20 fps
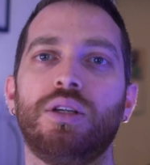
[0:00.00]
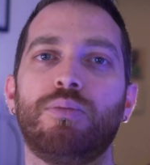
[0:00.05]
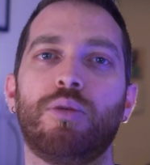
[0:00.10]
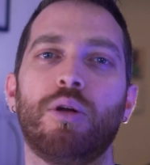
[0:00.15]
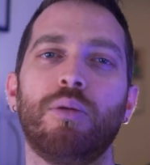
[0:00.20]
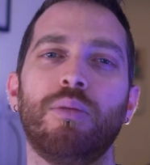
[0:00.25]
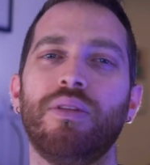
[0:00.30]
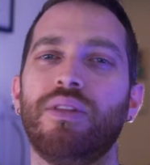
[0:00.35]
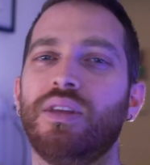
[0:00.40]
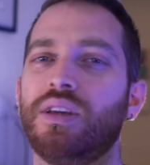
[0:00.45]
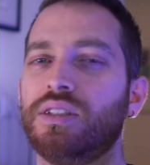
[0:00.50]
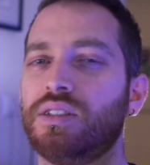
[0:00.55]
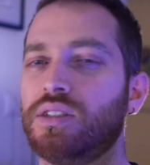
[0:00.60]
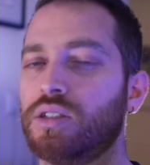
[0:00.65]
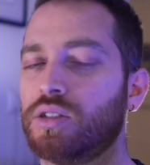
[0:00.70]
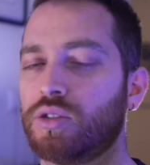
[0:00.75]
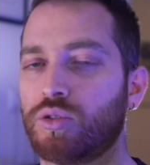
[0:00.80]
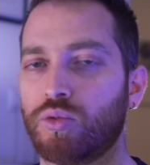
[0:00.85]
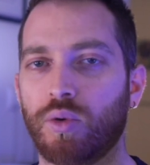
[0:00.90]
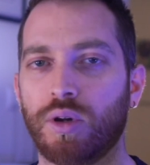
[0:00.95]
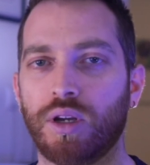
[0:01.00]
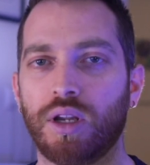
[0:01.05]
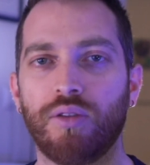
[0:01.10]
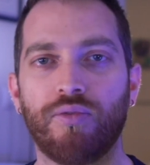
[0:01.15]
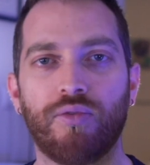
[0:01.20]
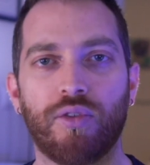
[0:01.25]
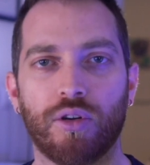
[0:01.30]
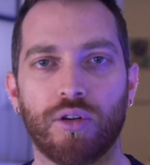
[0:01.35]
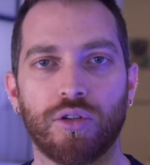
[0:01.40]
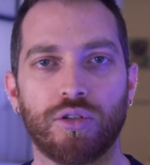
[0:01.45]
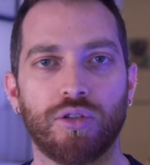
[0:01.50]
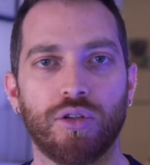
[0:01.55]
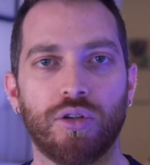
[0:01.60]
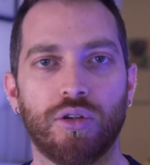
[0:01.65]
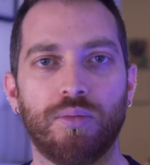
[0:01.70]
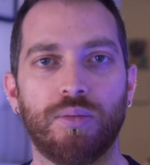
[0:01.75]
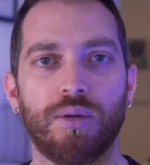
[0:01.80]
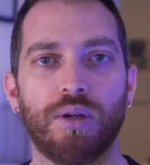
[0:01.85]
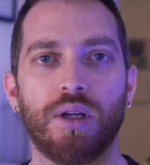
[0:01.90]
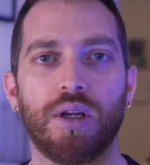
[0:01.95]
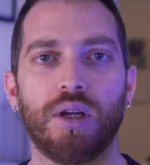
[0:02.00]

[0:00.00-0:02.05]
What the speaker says: probably the easiest one in Photoshop.